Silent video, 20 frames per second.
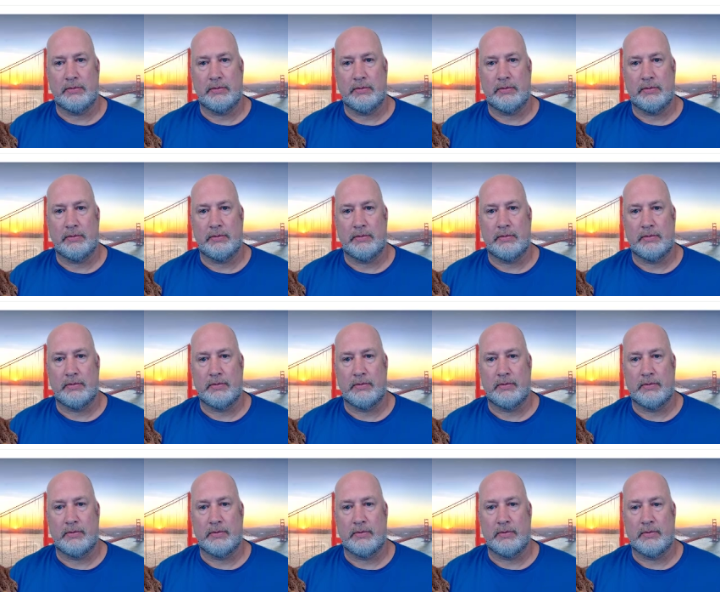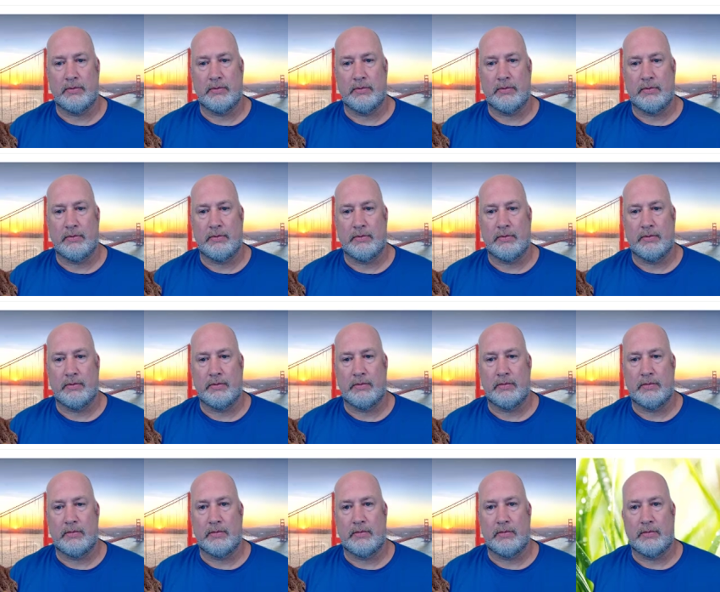Nobody speaks.